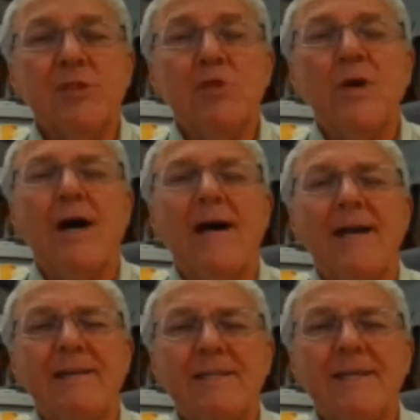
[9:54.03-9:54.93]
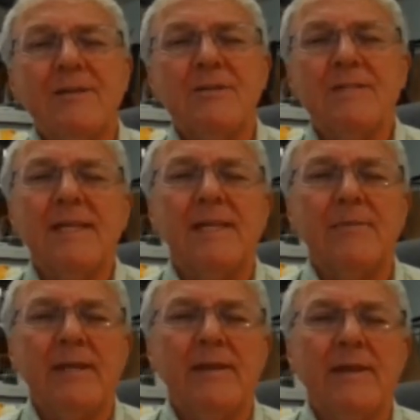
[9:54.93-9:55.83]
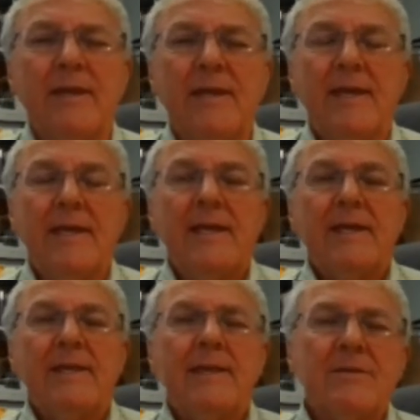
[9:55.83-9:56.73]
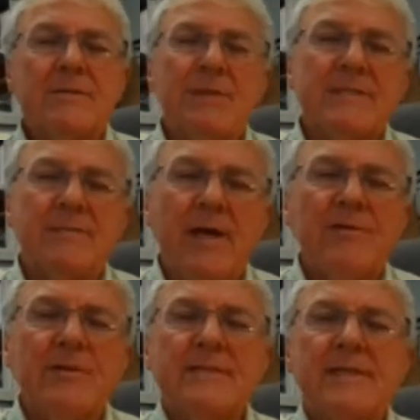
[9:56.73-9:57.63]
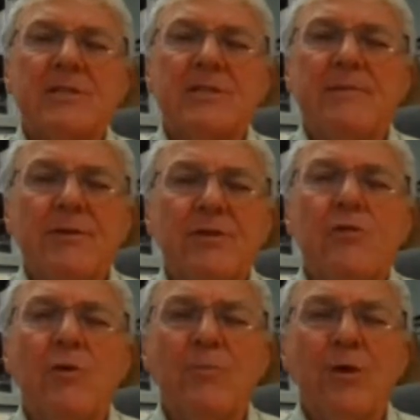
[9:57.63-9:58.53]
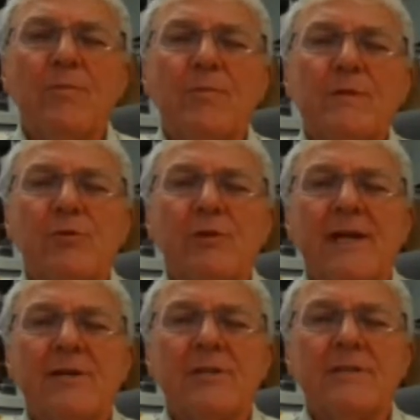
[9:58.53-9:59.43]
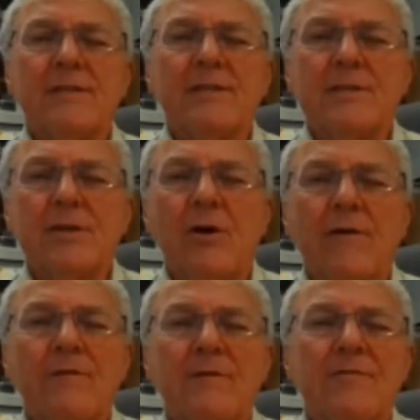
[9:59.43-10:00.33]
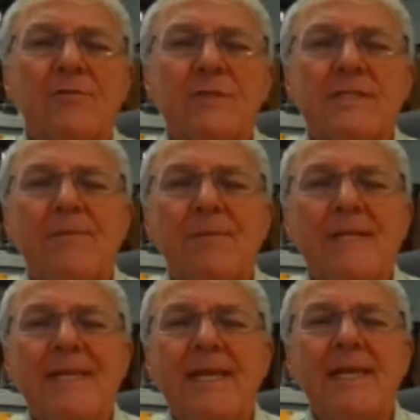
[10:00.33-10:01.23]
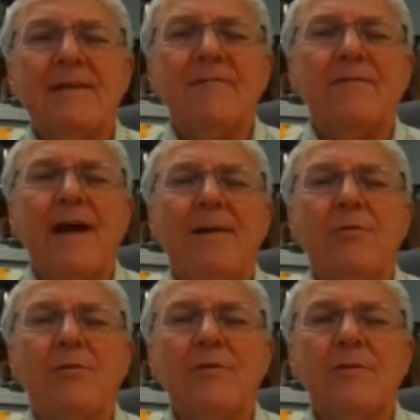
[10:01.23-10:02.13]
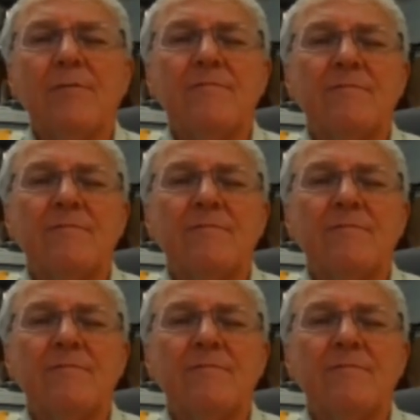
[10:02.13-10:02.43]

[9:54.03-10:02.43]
too high THC limit. There's been some other discussion about dual purpose production, such as harvest for CBD and fiber,